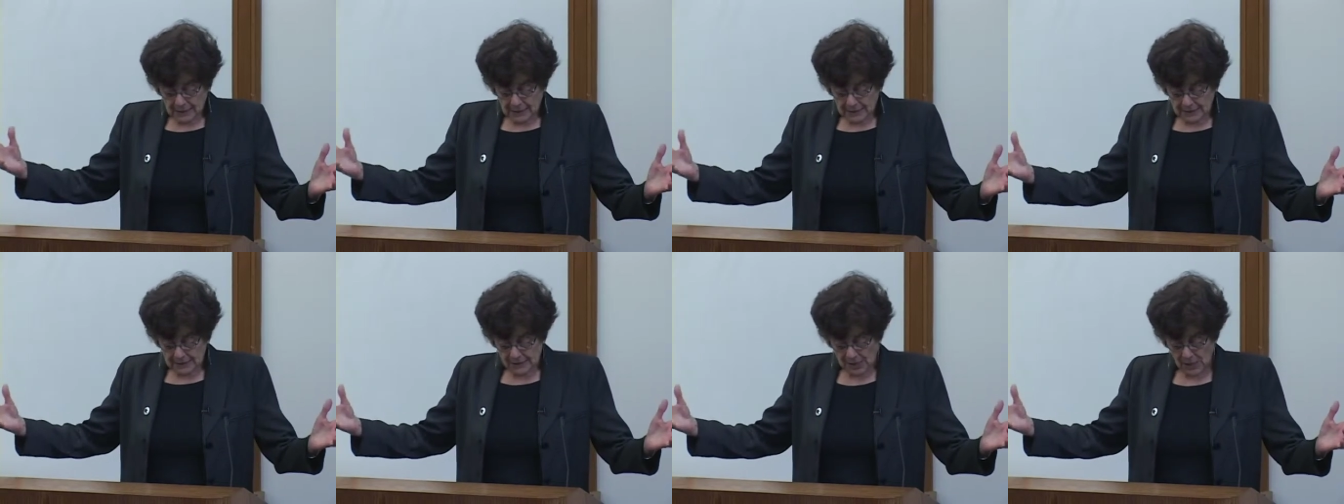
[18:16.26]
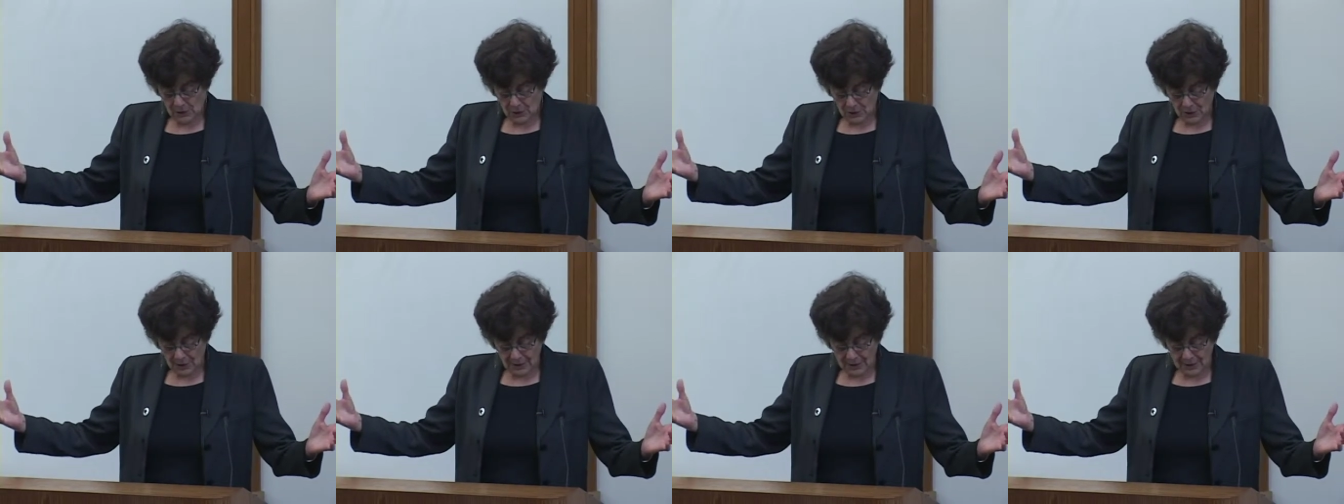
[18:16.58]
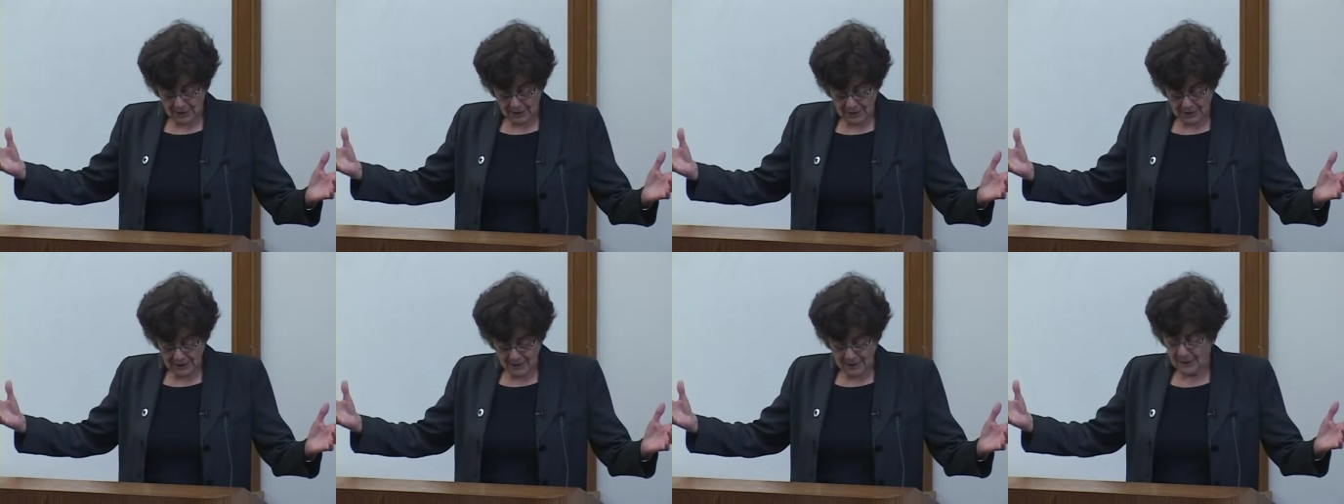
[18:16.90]
So
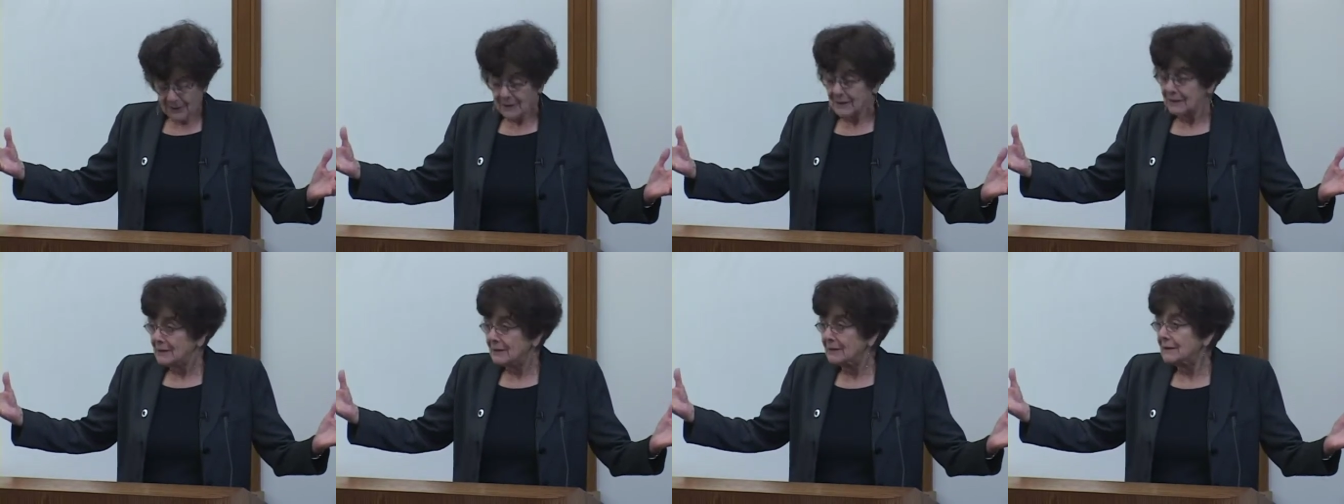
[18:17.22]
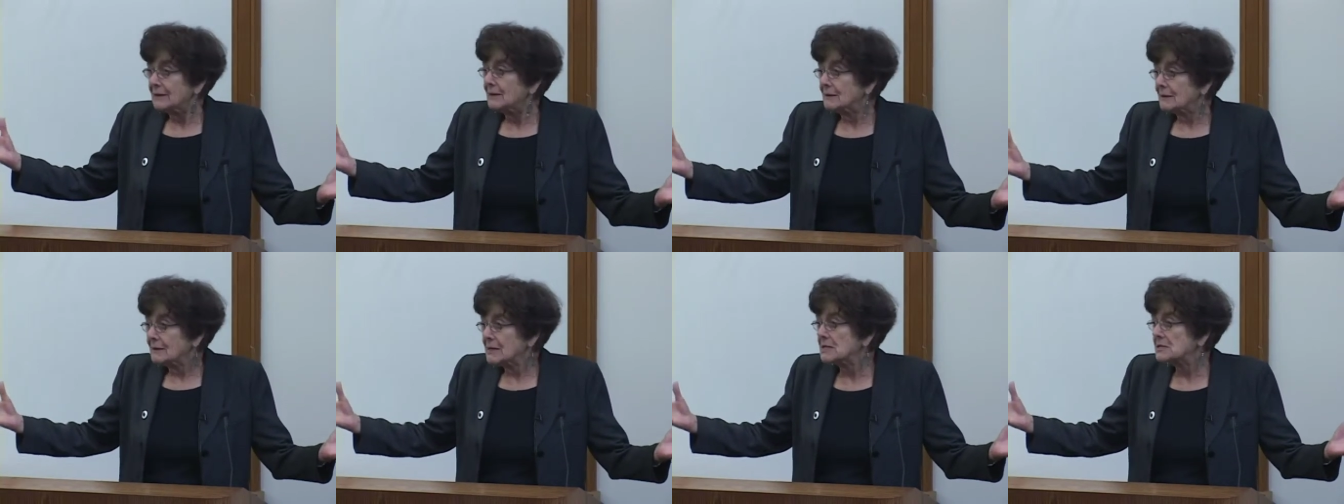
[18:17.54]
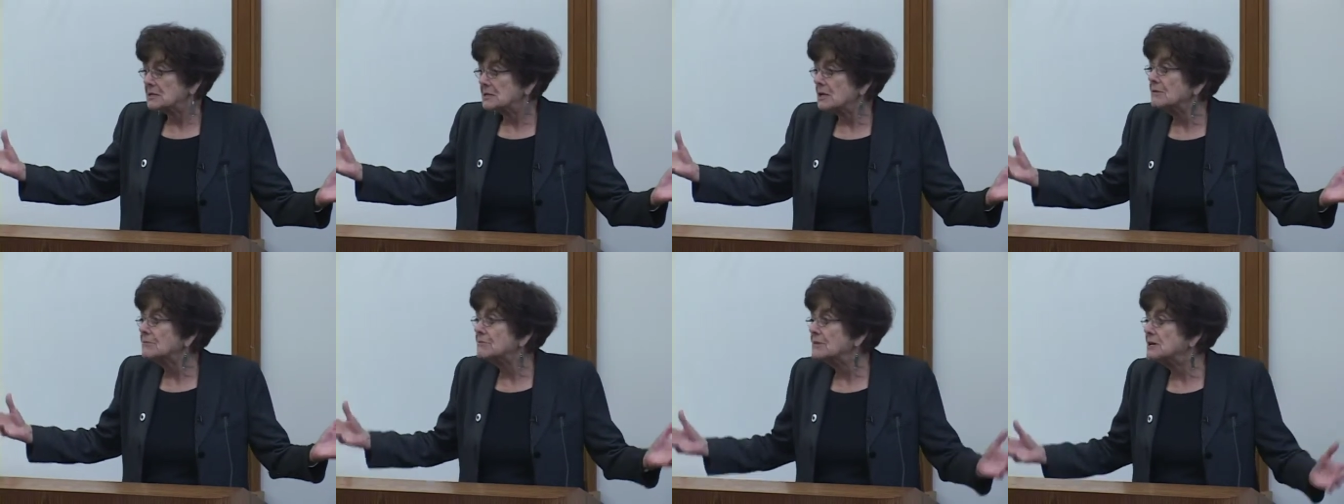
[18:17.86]
there's
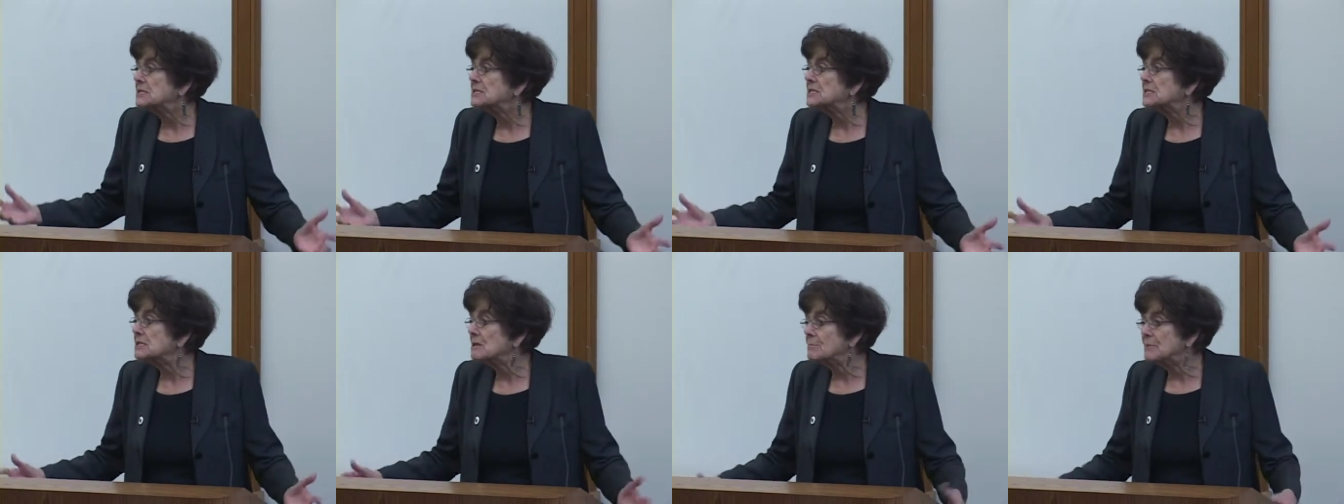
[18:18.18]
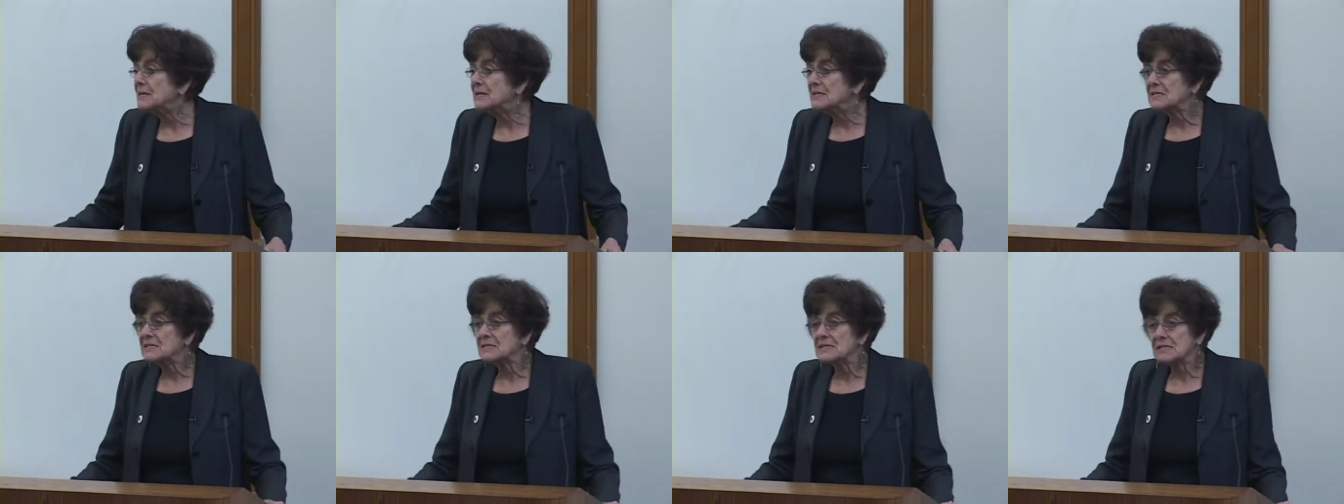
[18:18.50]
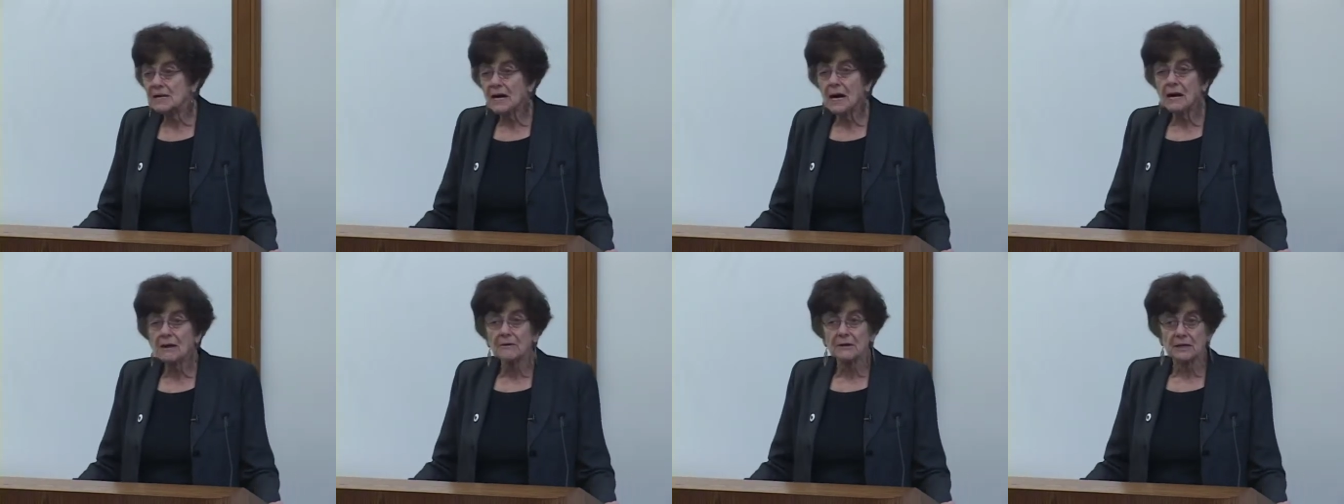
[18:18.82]
good reason to be
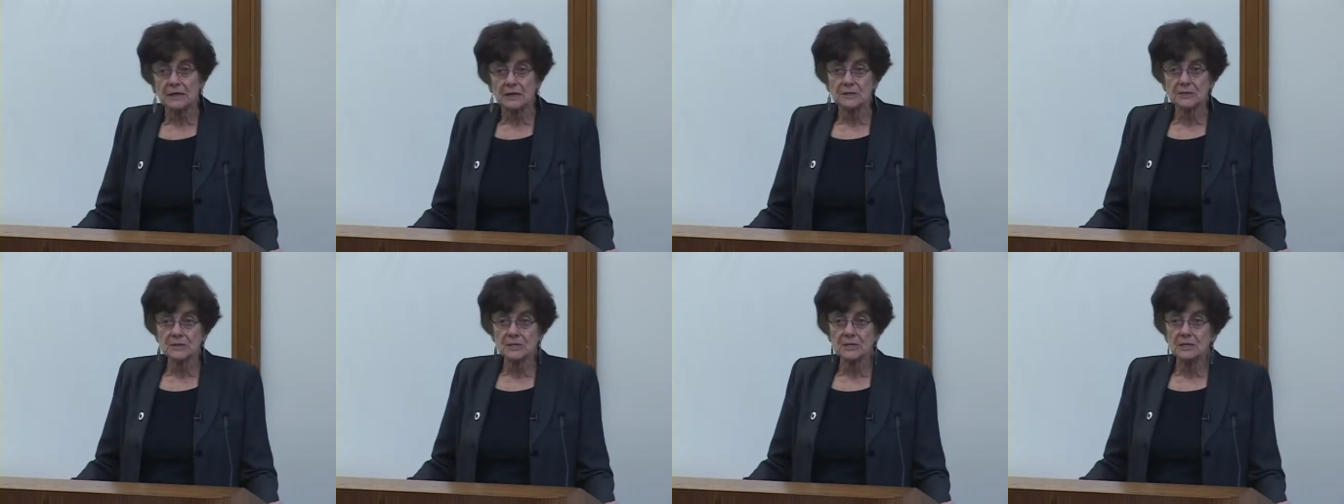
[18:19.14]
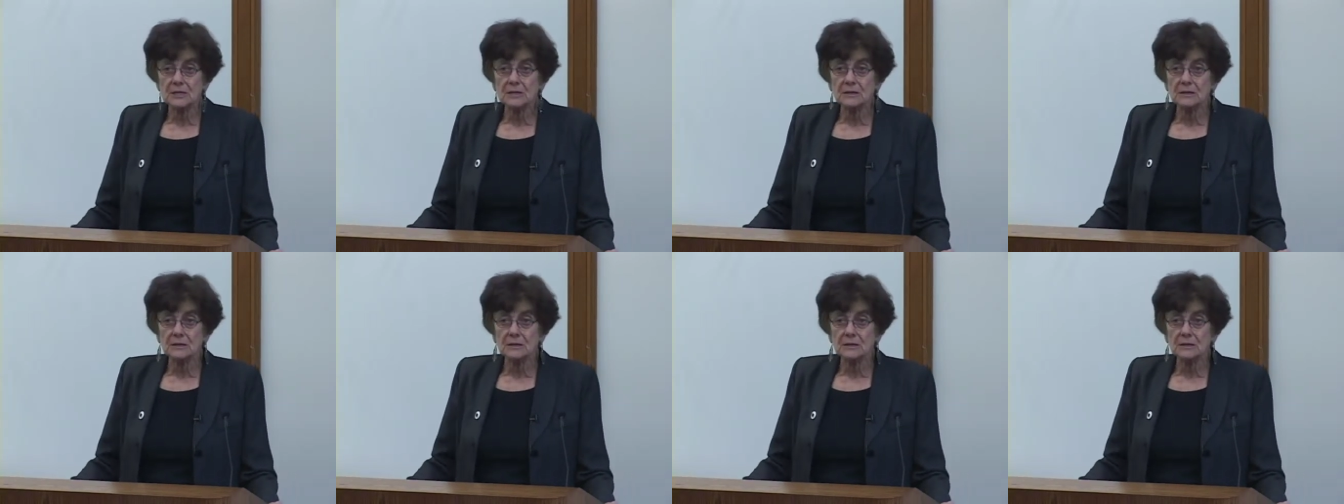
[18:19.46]
discouraged.